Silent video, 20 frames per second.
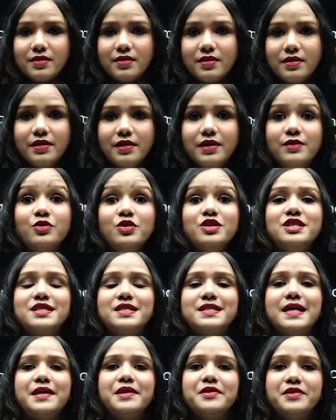He was
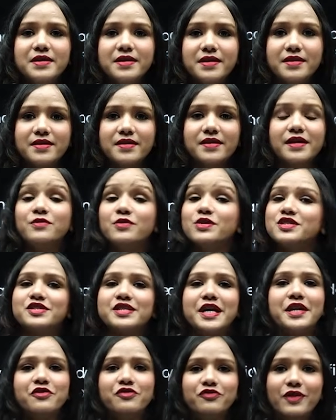terrified.
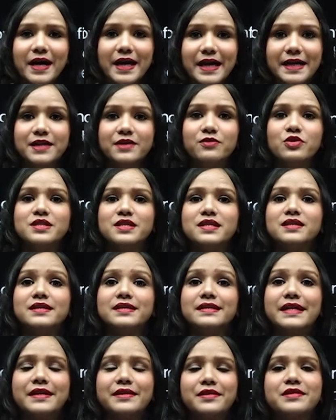He was in a
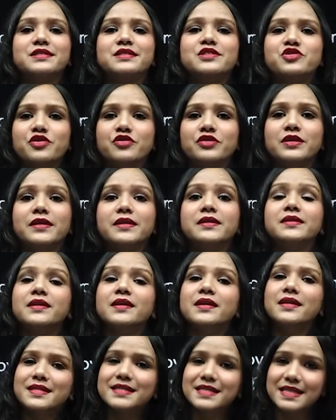terror-stricken
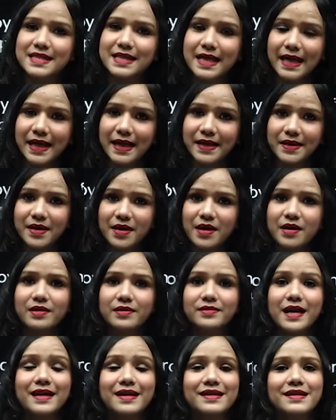state
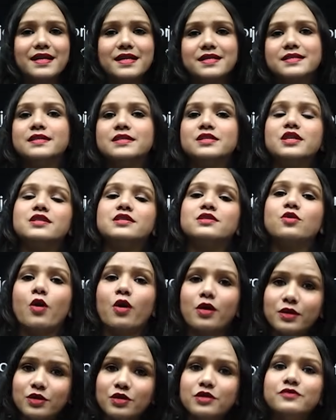that lasted just
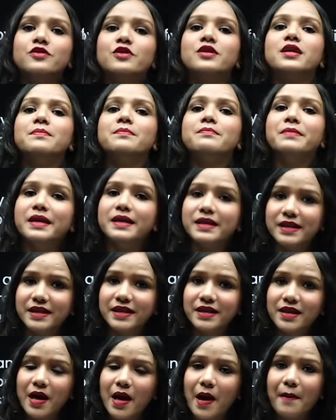although for a
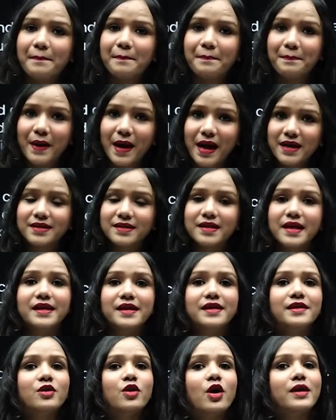minute, but then
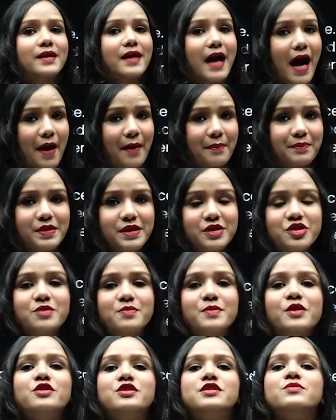he got happy just
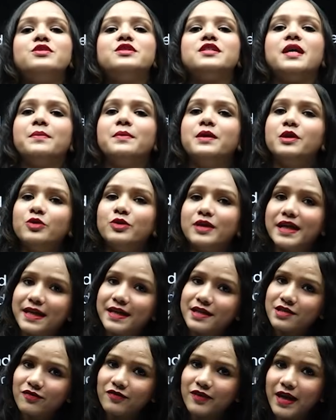because he was able to take
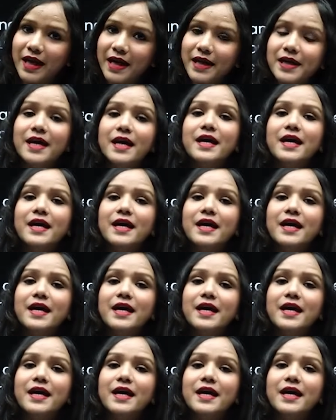his flight.